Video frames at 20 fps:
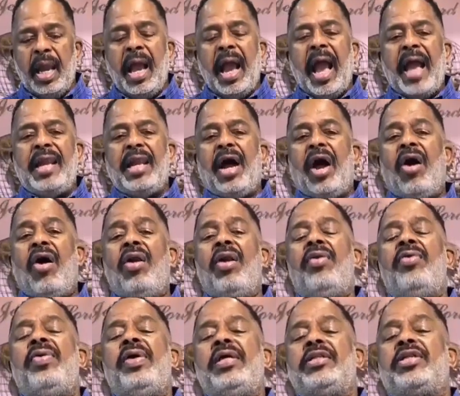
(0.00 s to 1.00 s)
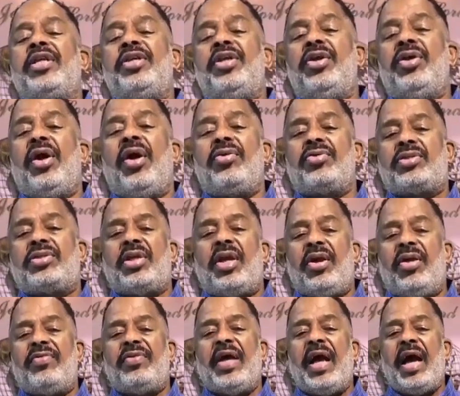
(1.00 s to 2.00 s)
and the only reason you don't
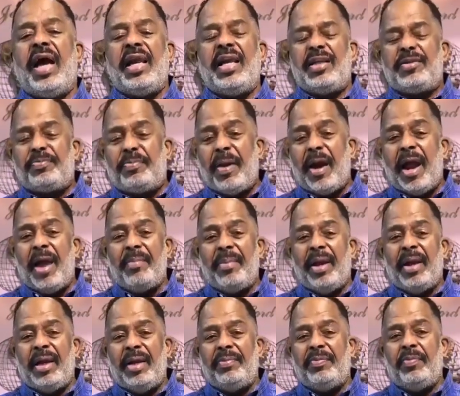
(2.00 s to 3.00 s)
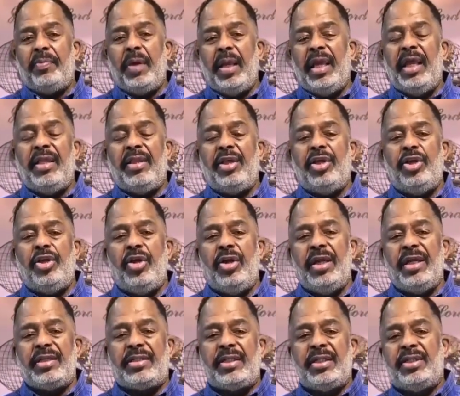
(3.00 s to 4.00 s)
serve God is primarily either you
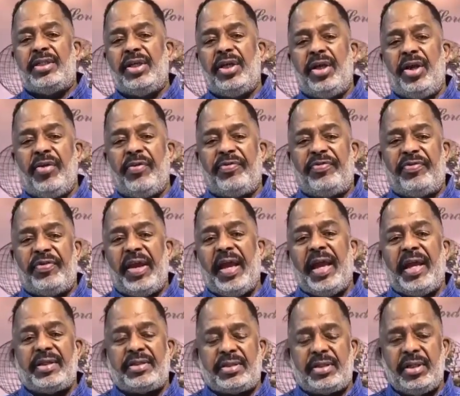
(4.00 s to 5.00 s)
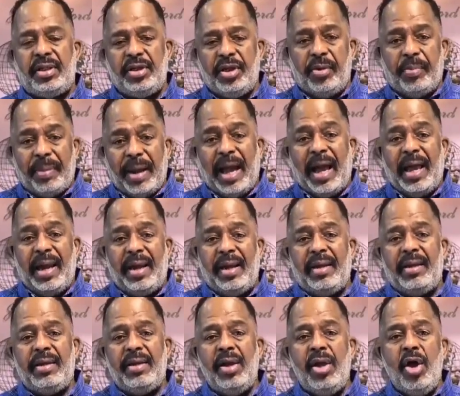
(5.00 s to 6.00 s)
listen to your flesh, your body,
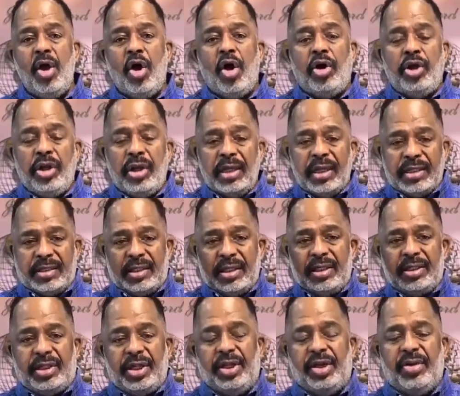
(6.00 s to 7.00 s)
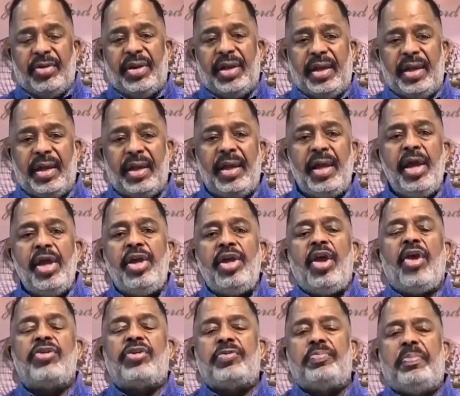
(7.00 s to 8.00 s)
or you're listening to your head.
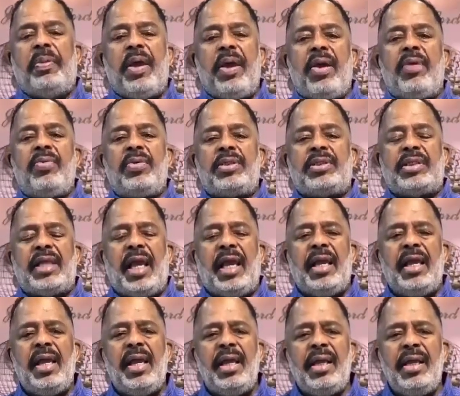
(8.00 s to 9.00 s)
Your spirit will say,